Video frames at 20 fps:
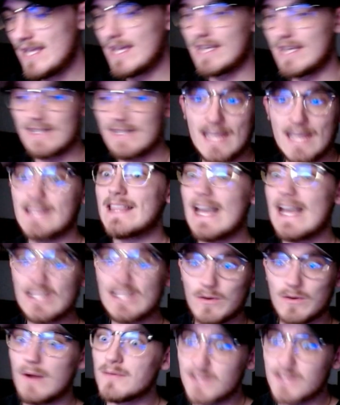And like
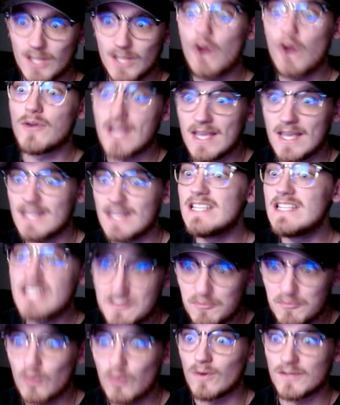that's where I was like, okay,
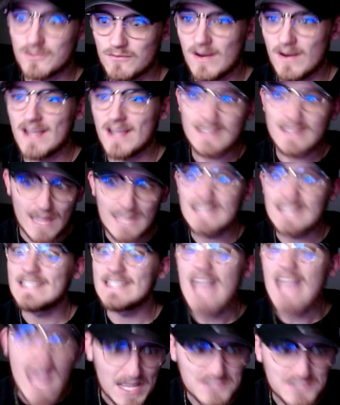esports, right? Like,
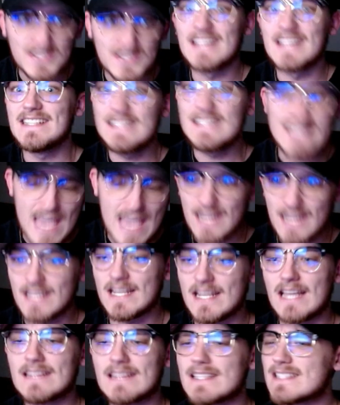yes, I get it.
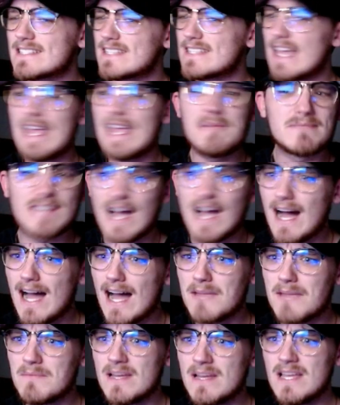At the same
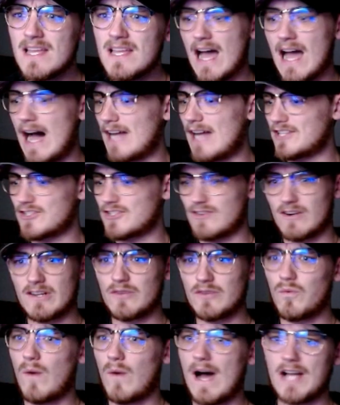time, I
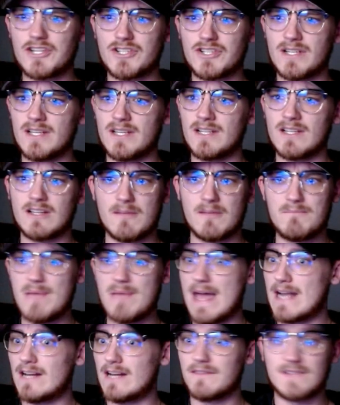started watching
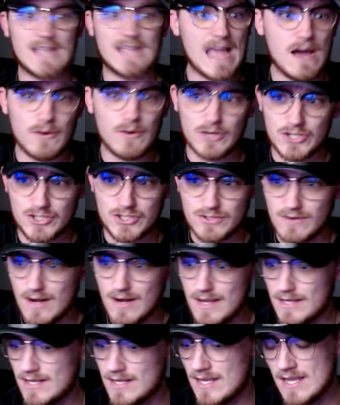competitive Counter
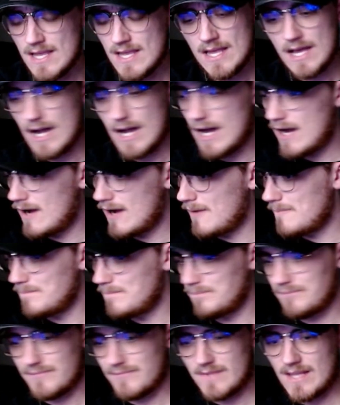Strike,
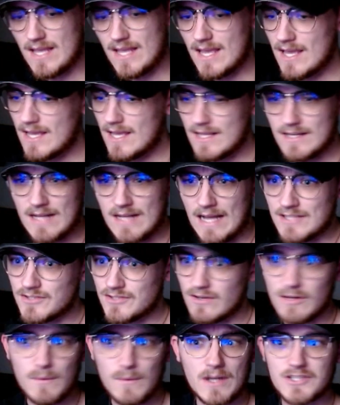and I
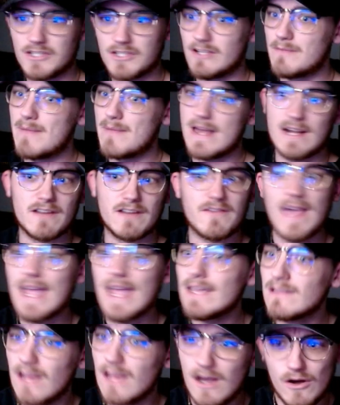started watching competitive
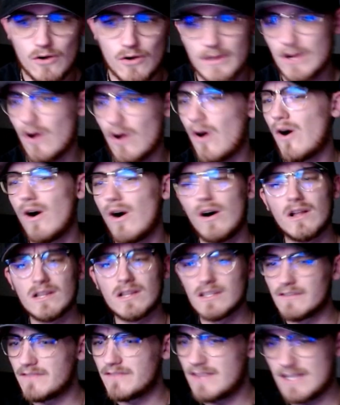Halo, and
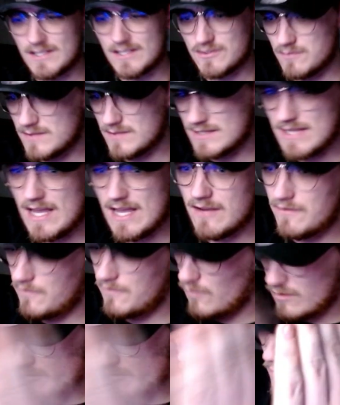all of this was like
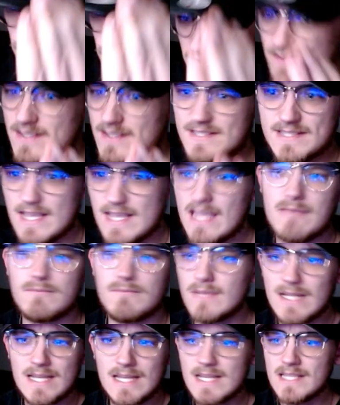forming within the
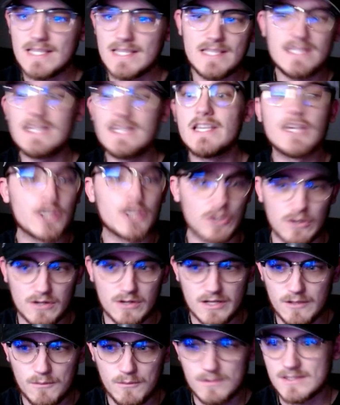same year.
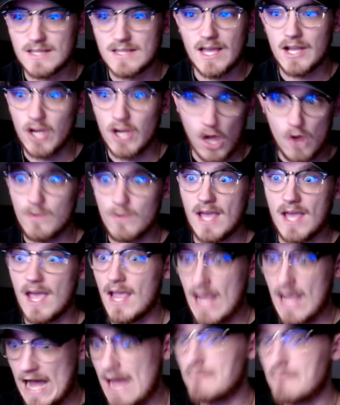It was like,
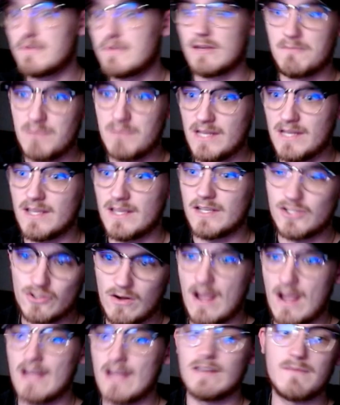okay, I'm competing,
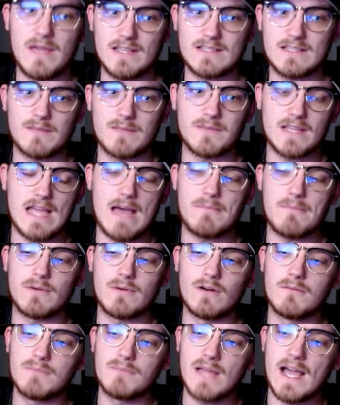trying to make something happen
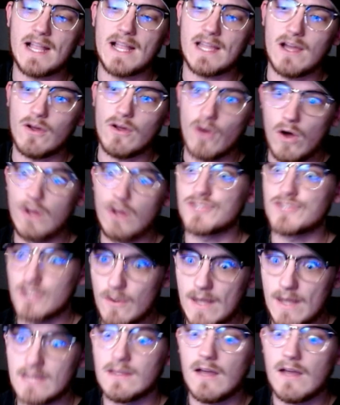on Blackout.
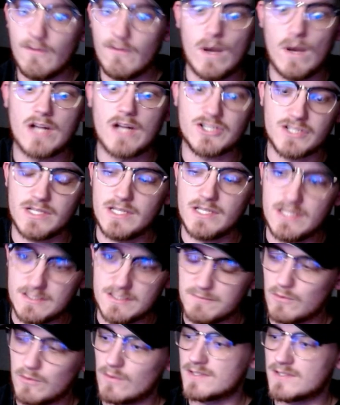Also, I love watching
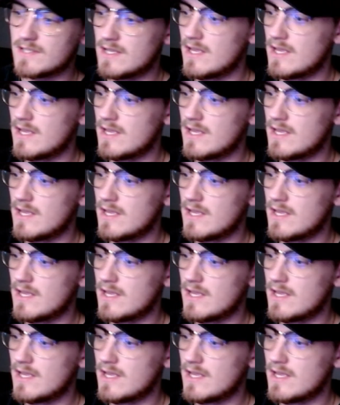esports.